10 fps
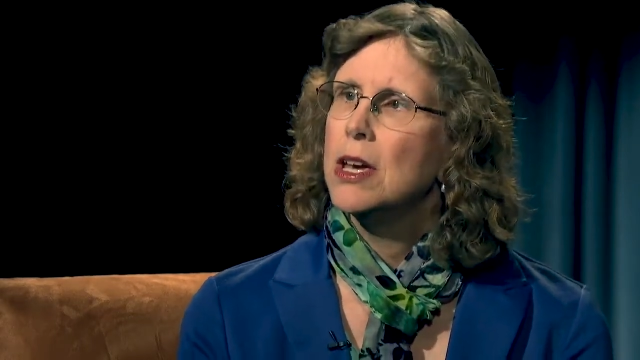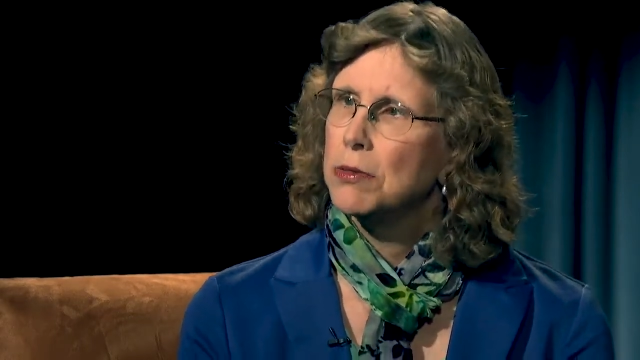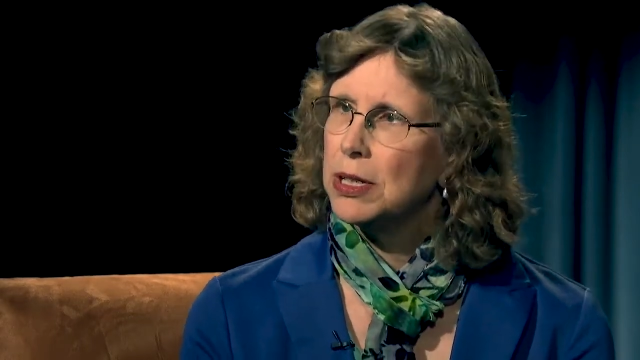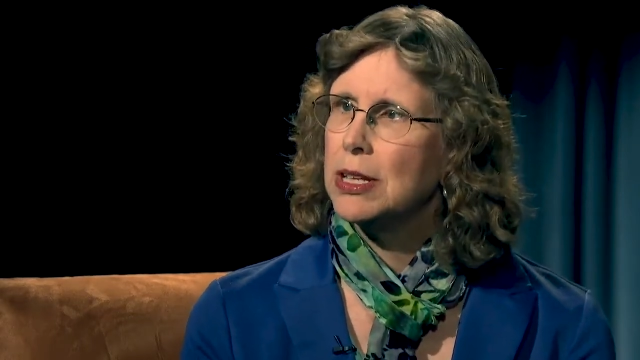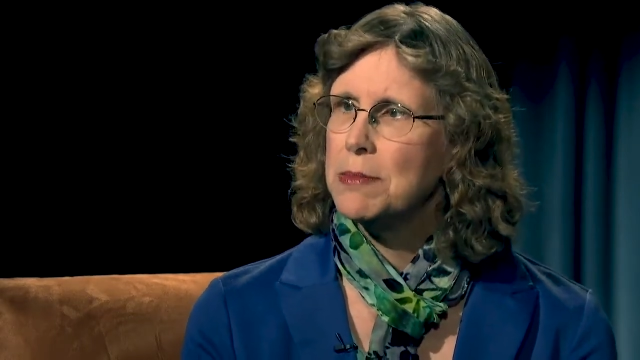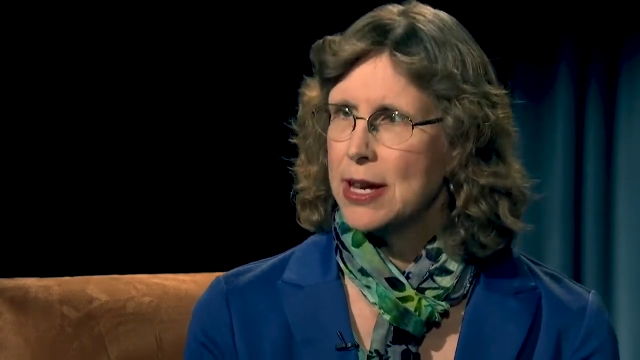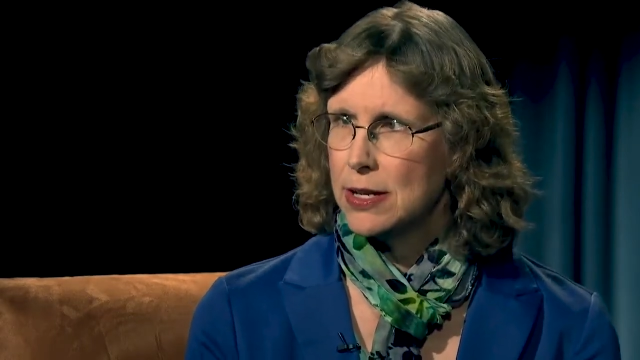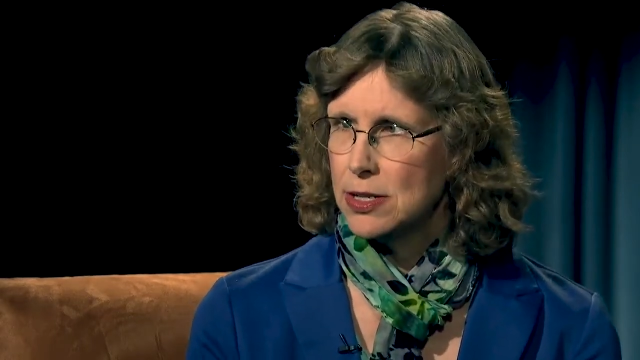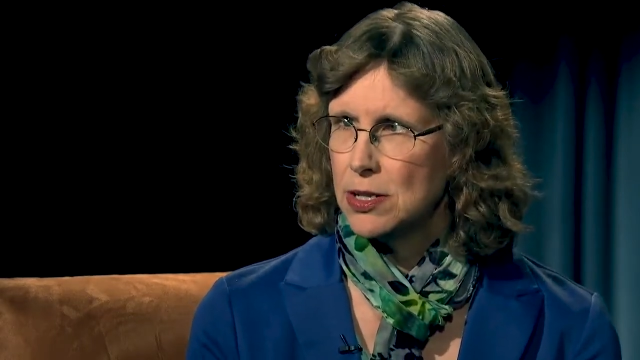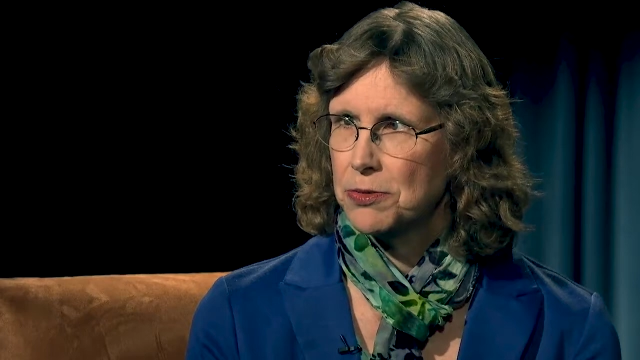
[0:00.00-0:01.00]
really make
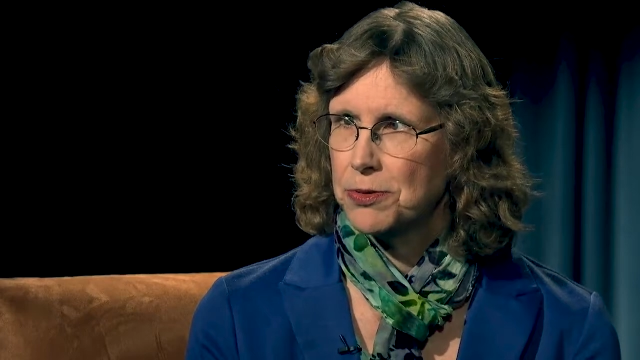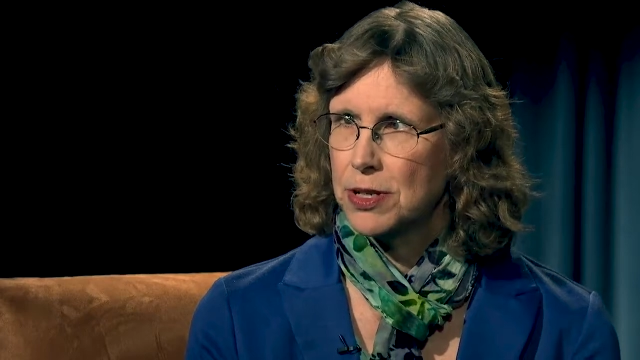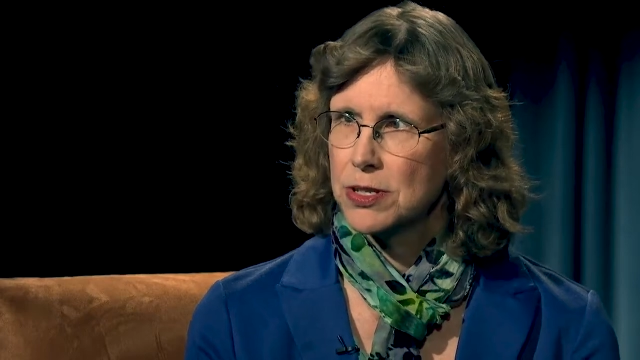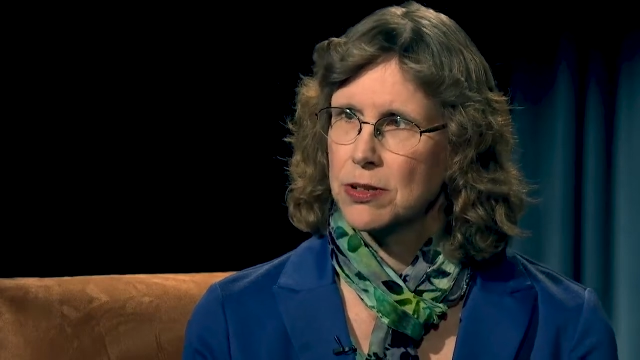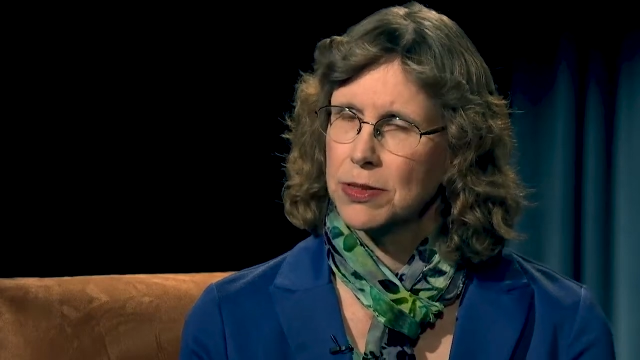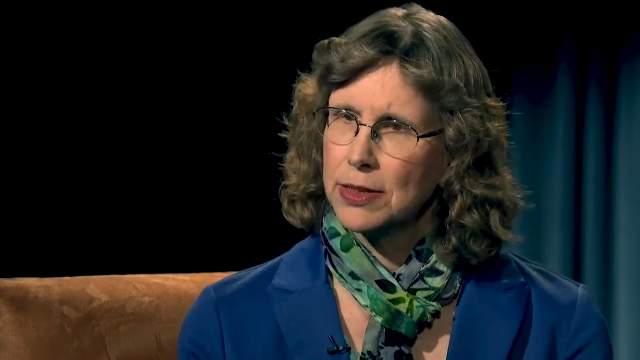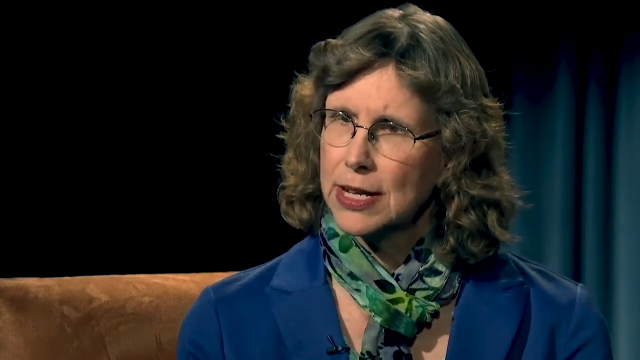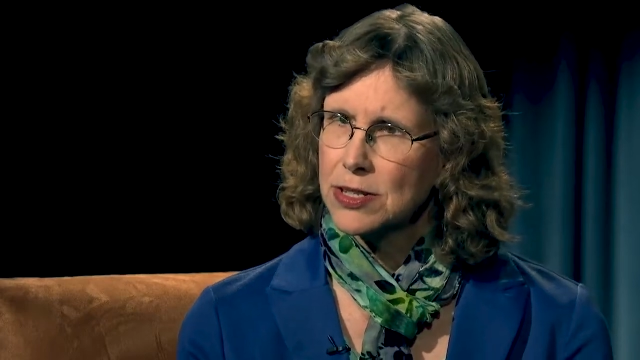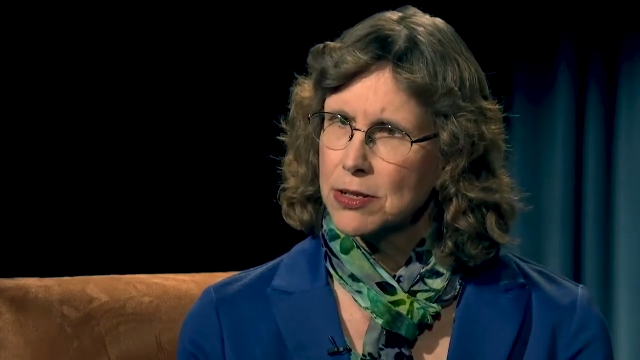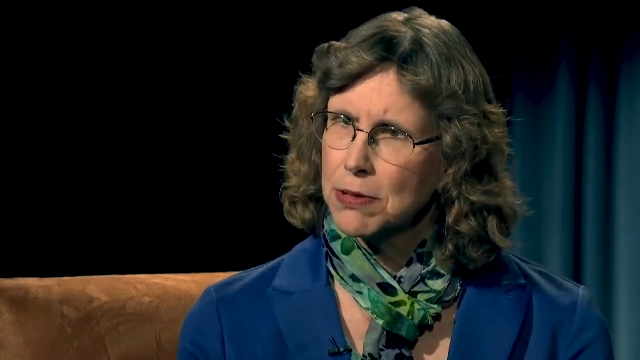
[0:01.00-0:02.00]
a difference. So
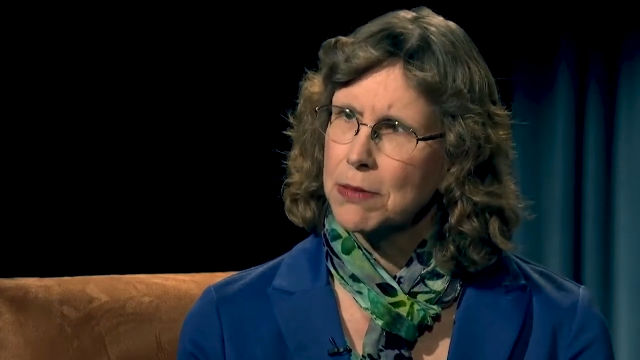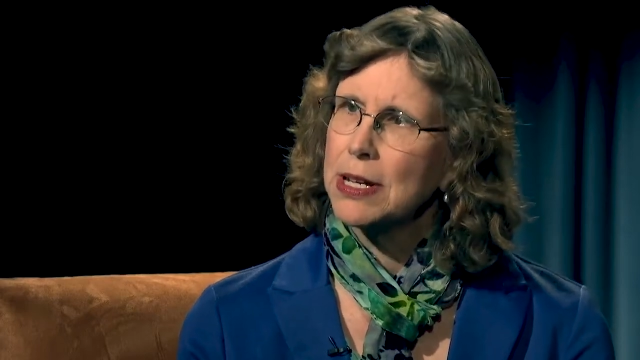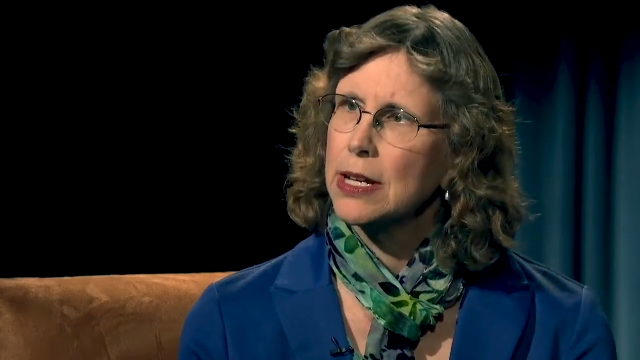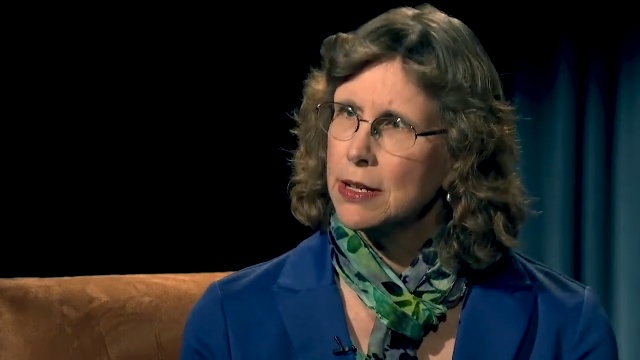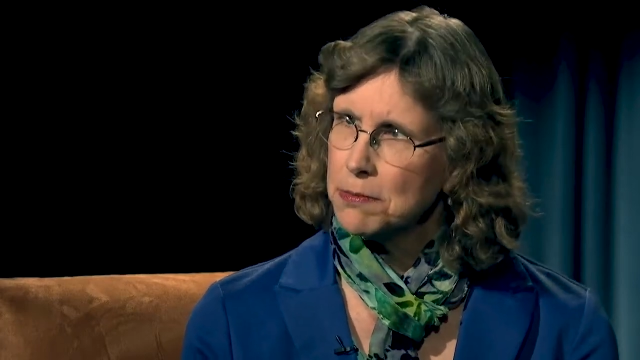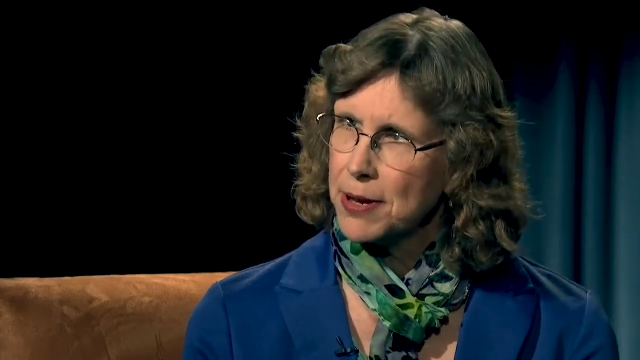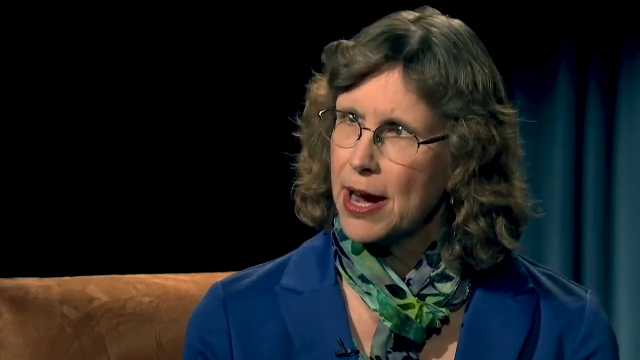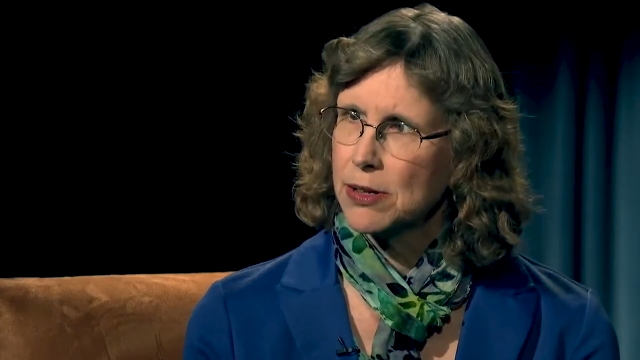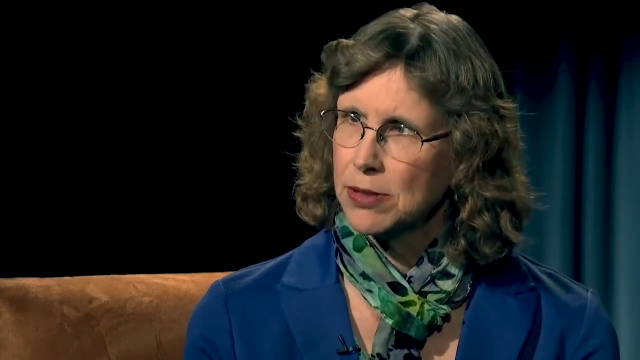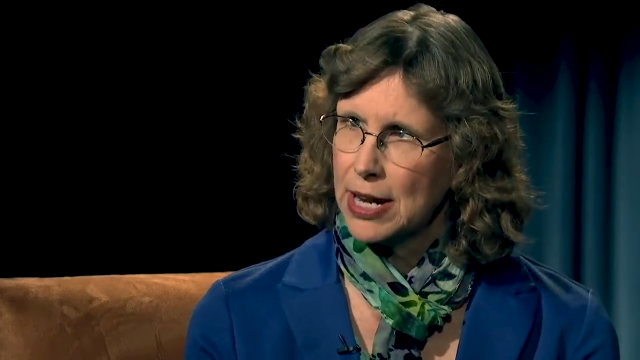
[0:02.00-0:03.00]
that's the way we
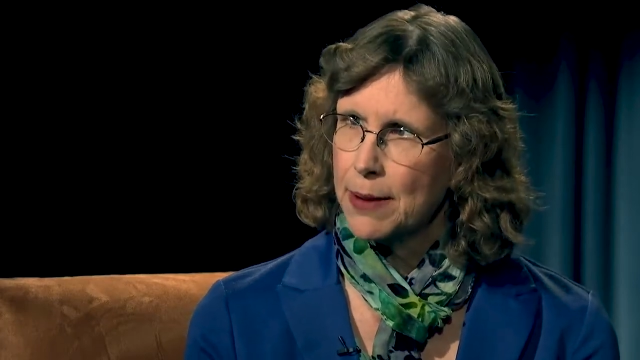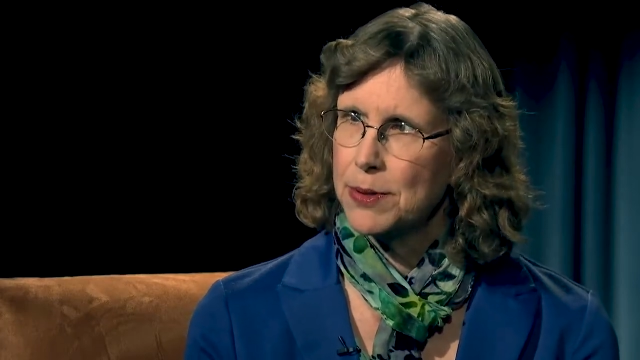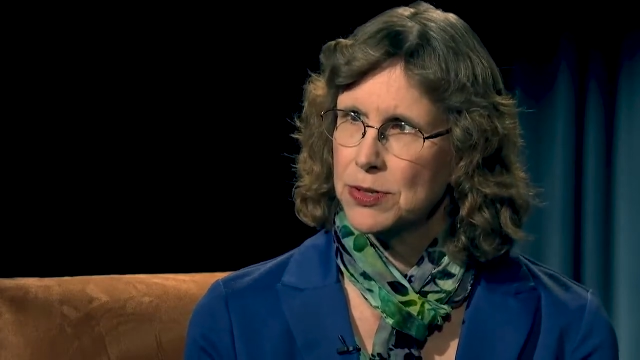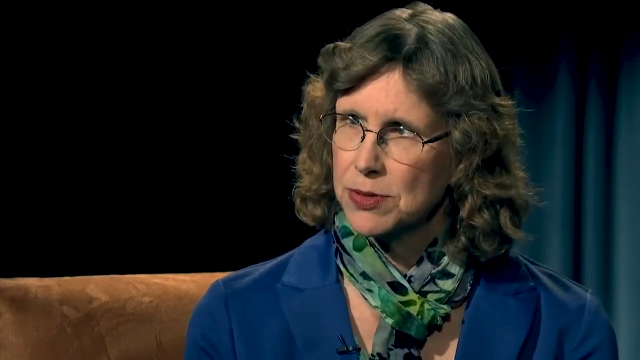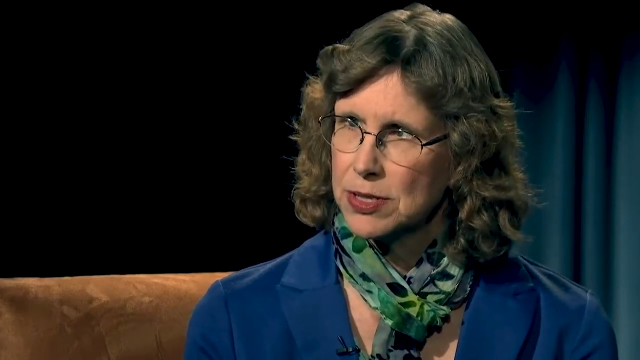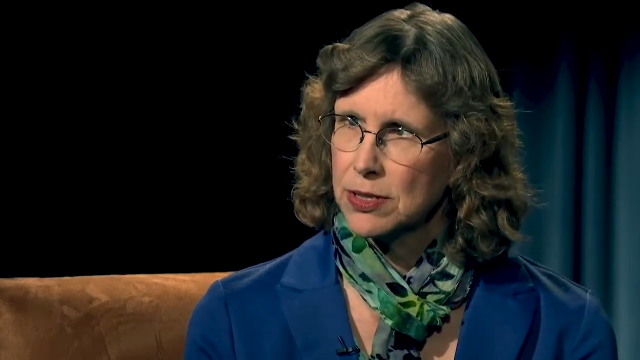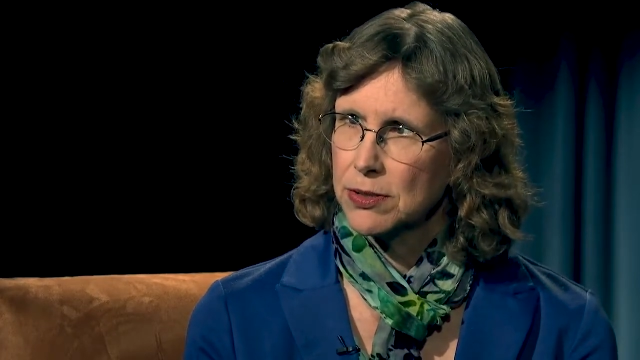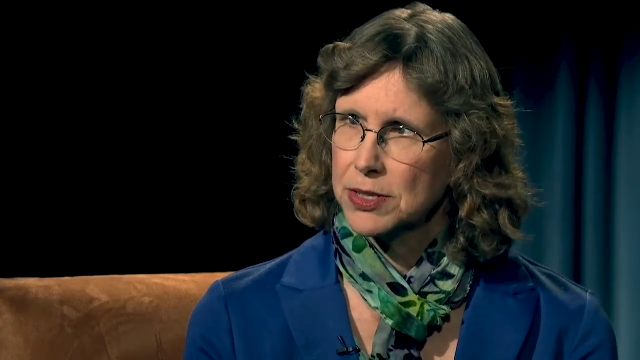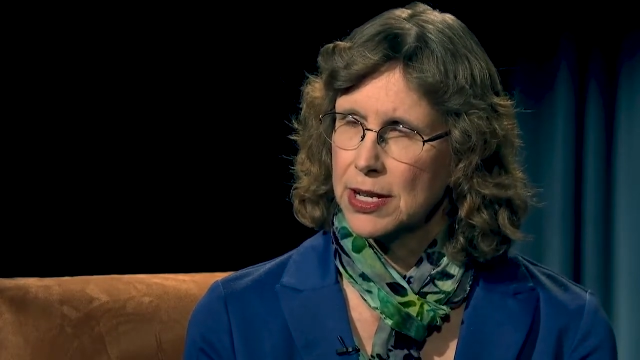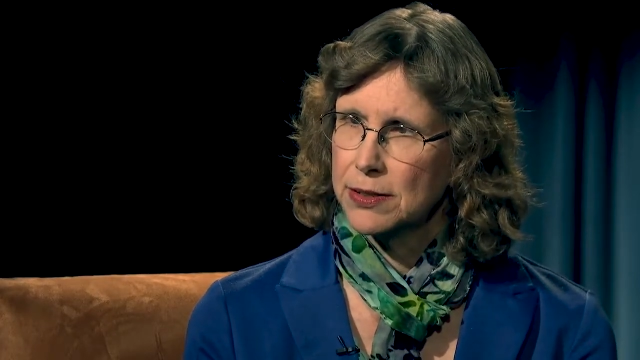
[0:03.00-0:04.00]
impact what happens with sickle cell